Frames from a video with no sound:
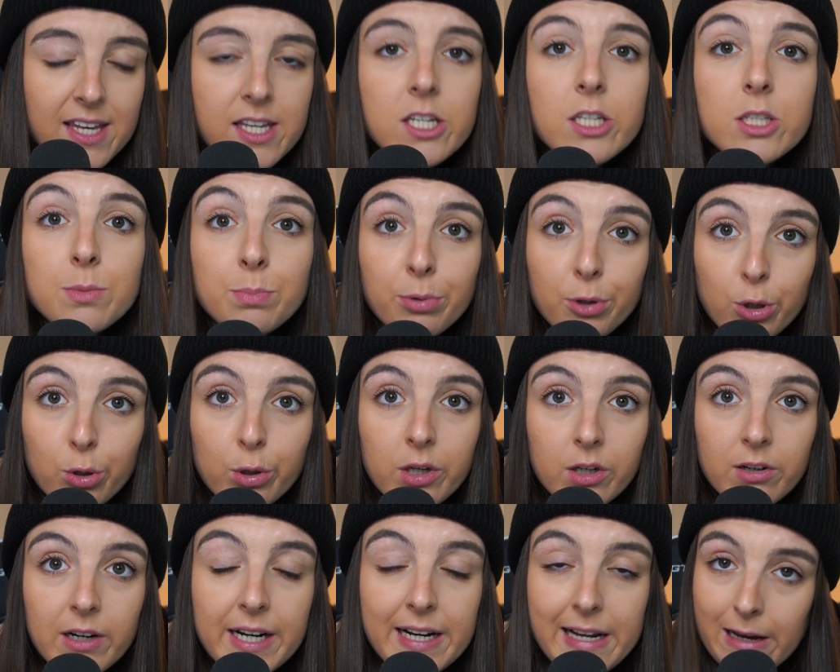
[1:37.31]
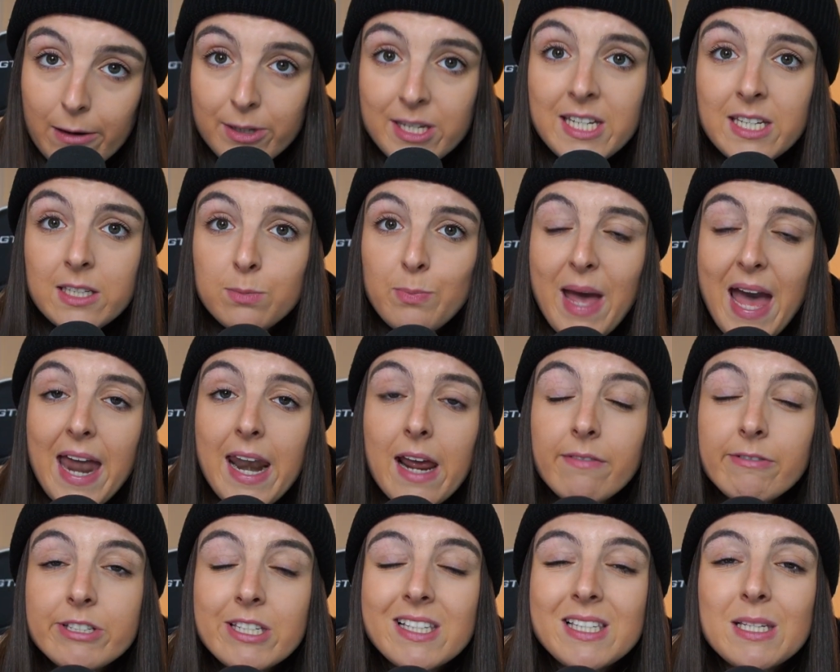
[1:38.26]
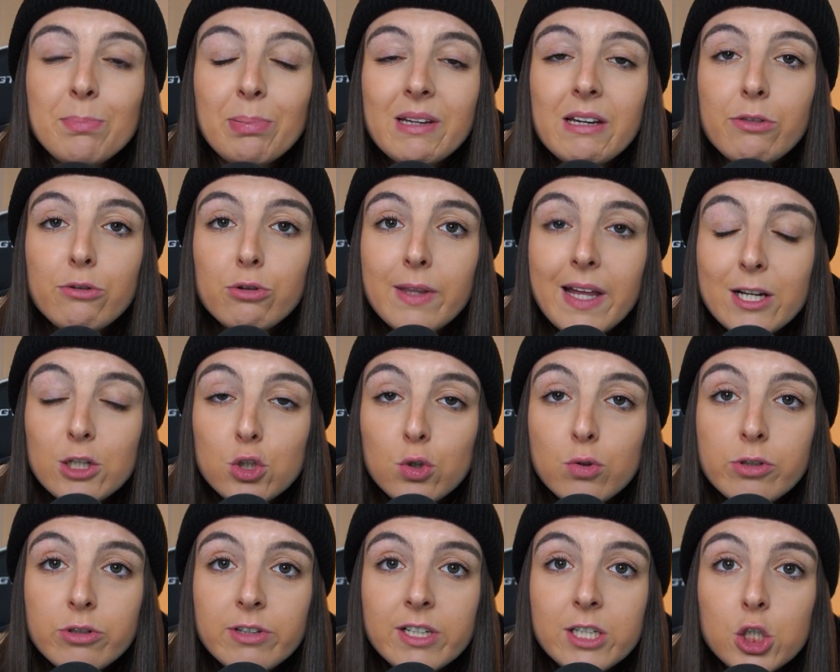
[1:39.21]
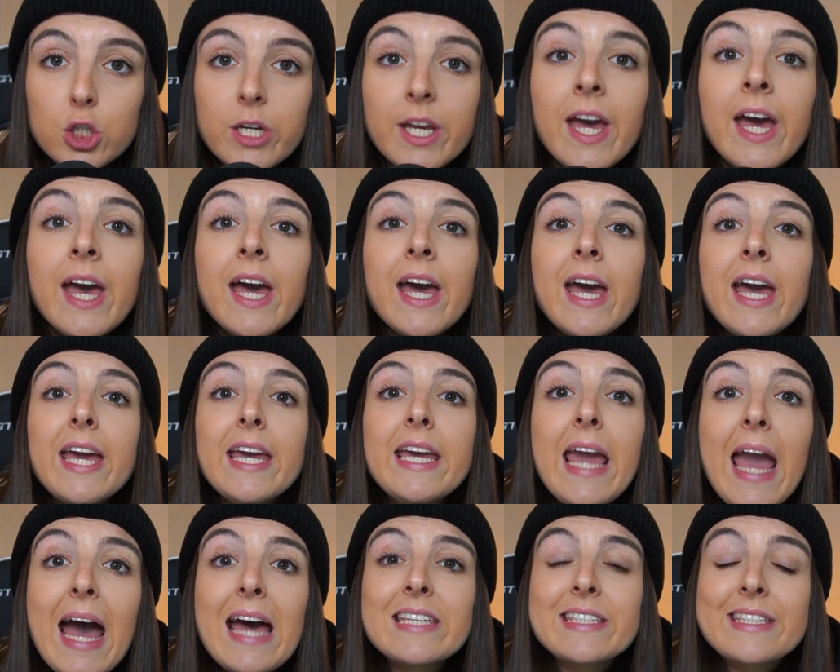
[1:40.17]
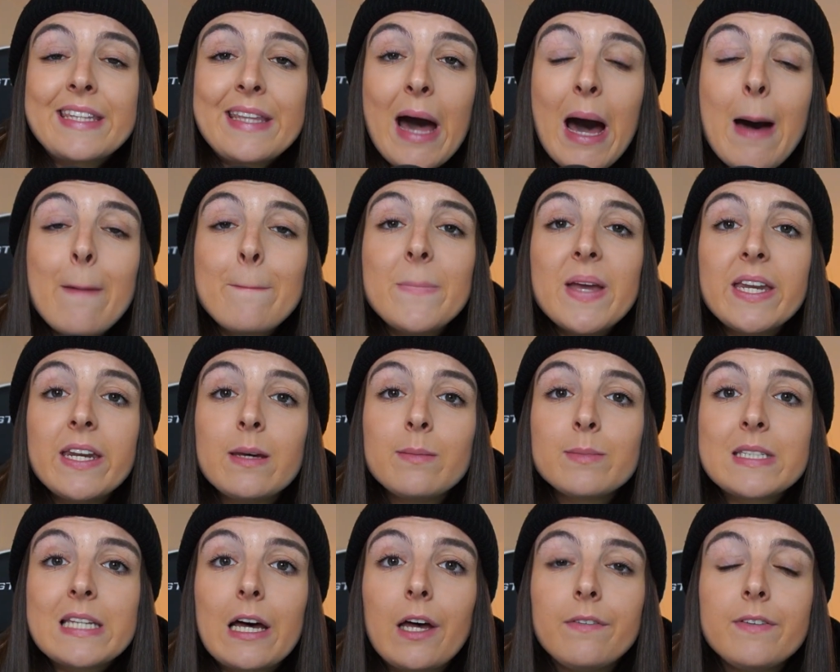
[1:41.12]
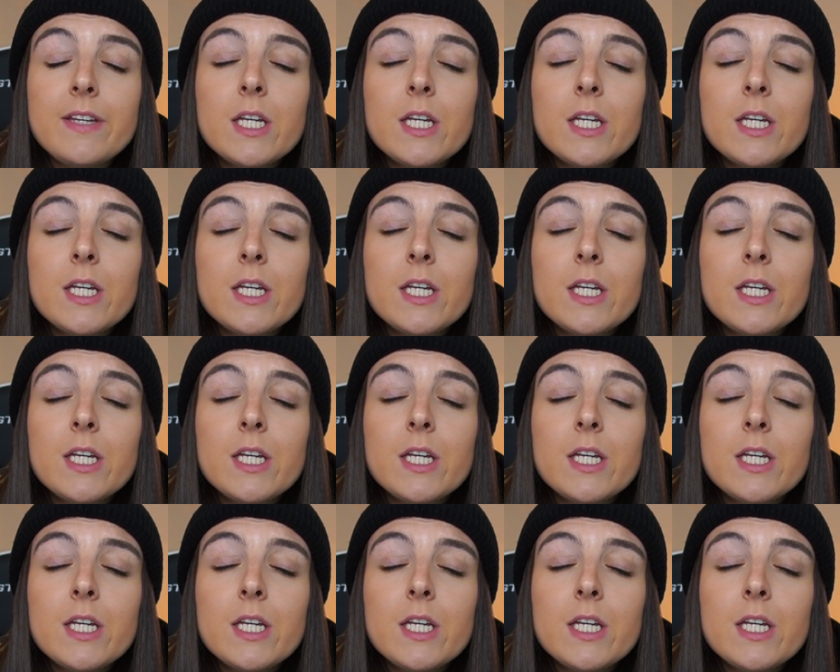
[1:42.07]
He is broken right now. He is bad. Ever since he played through that shoulder injury, he has not been himself.